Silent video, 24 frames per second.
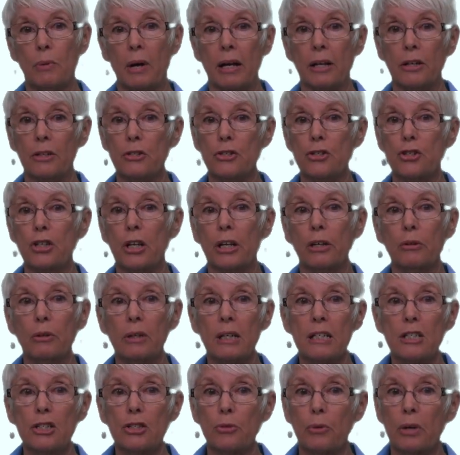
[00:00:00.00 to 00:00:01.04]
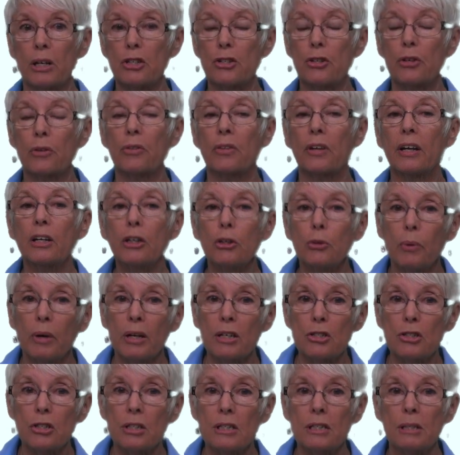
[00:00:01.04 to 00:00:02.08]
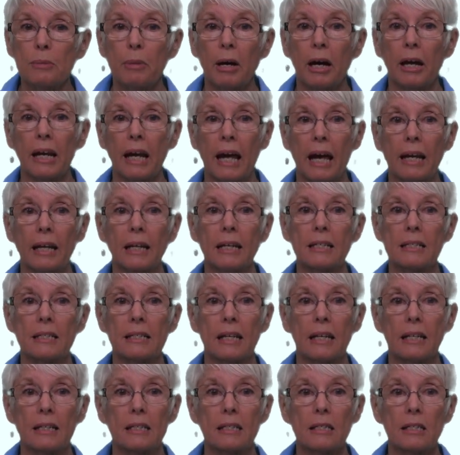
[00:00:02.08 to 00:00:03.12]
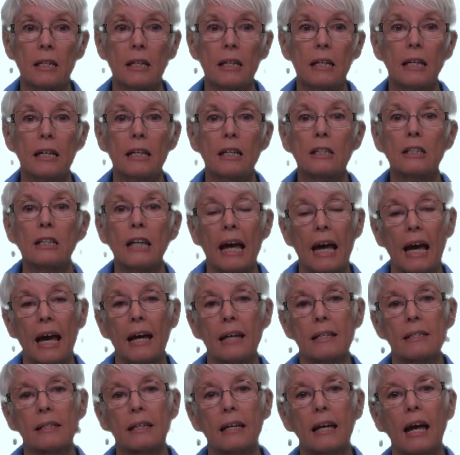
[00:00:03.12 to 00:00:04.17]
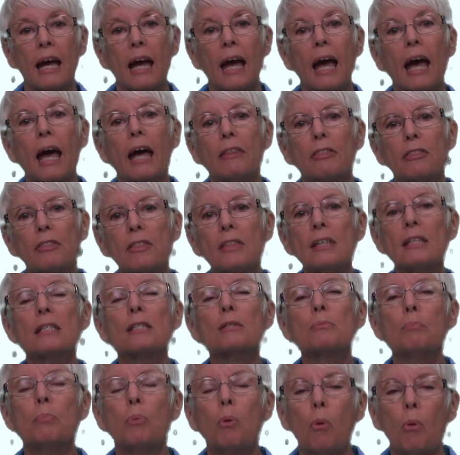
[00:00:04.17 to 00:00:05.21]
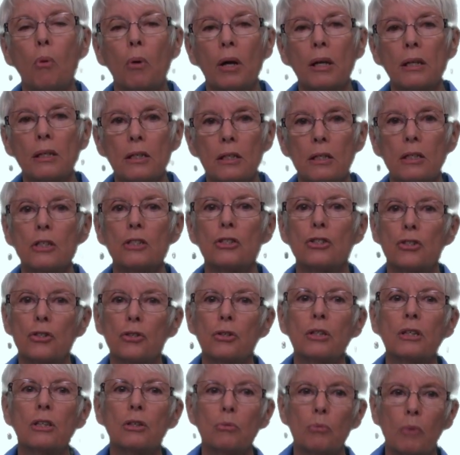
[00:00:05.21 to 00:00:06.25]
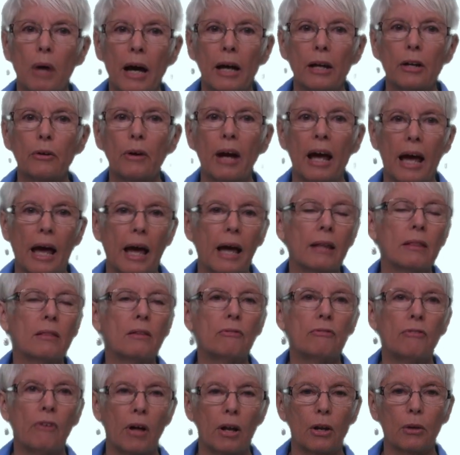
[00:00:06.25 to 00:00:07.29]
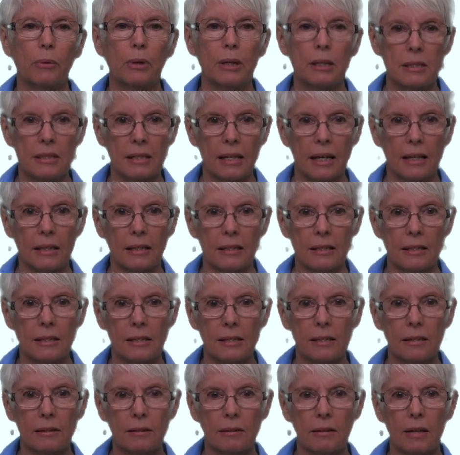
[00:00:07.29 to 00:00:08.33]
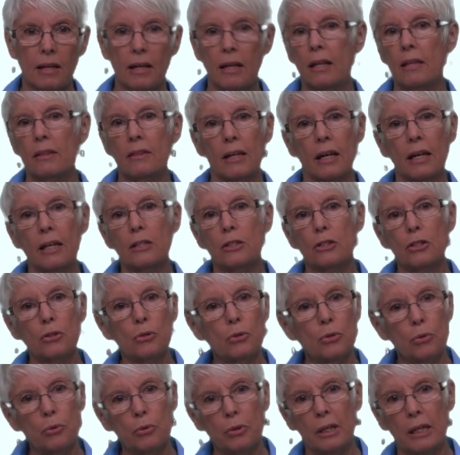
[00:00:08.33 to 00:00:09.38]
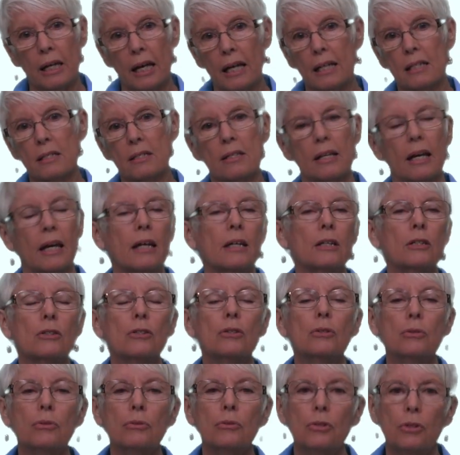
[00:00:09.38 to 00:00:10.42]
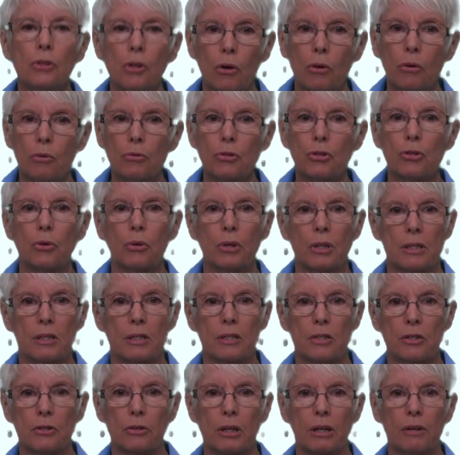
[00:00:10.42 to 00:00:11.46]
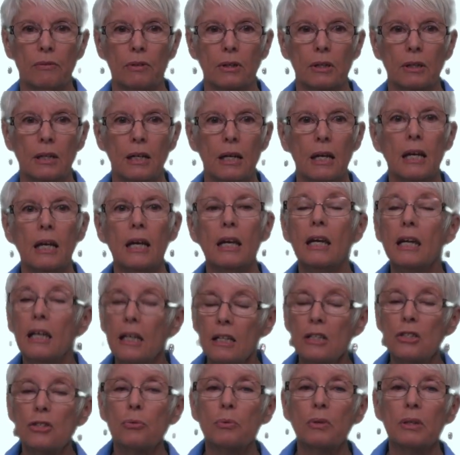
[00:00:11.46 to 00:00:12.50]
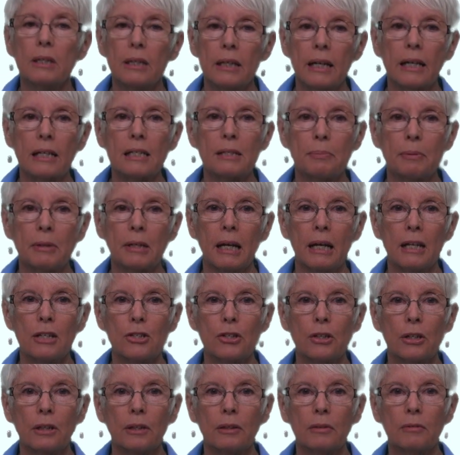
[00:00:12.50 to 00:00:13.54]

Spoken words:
writers generally structure their questions about adding a sentence to ask, at this point, should the writer add the following sentence? Then 2 yes and 2 no choices are given, each with an explanation.